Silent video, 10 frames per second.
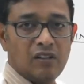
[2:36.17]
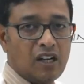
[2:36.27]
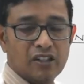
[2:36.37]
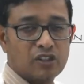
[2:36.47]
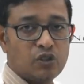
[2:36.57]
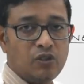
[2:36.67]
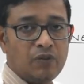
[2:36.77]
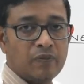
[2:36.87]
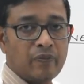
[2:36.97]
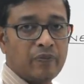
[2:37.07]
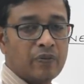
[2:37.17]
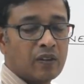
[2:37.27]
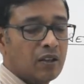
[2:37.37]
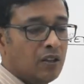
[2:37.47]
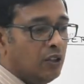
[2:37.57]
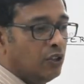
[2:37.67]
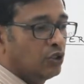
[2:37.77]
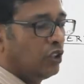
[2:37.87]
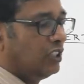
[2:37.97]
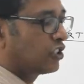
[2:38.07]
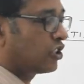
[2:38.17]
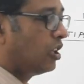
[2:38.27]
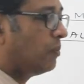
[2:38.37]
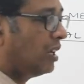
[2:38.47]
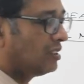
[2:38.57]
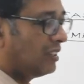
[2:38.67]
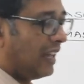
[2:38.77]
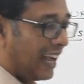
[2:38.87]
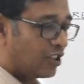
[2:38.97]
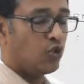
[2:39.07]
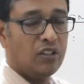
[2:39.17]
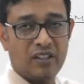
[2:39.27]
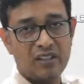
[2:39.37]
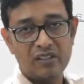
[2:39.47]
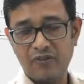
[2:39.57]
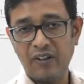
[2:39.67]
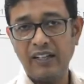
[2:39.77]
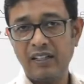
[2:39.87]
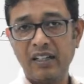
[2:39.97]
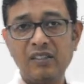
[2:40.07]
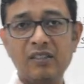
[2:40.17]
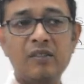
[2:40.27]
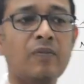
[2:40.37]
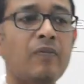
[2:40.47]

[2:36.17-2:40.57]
Understood? So inertial mass actually it is defined as